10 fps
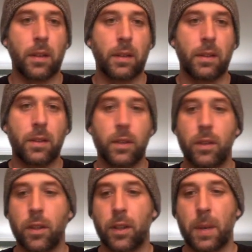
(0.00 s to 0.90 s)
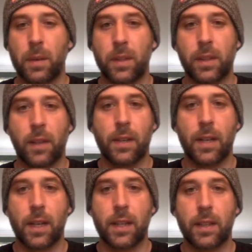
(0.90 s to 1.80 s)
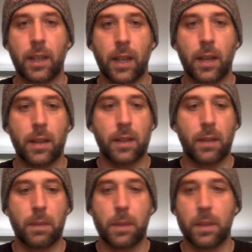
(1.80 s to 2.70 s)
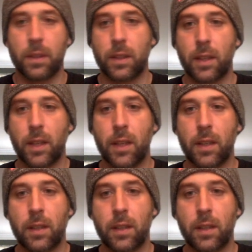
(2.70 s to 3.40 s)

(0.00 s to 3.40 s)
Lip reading: It took about 7 days to get, 7 business days.